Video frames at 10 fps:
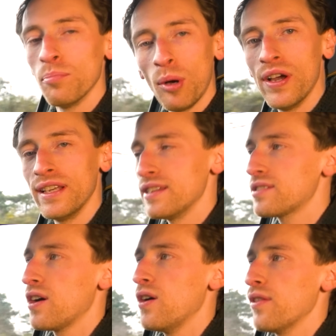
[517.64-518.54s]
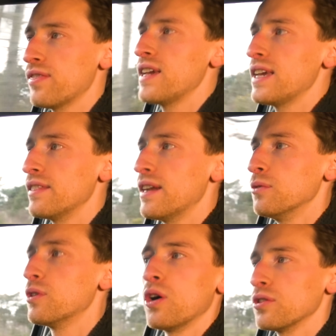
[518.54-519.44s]
buying this car thinking that it
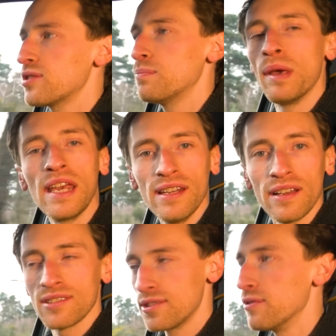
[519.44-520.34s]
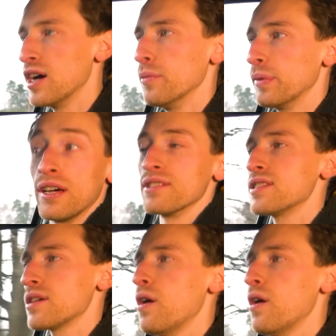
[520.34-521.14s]
will cost peanuts to run because it's a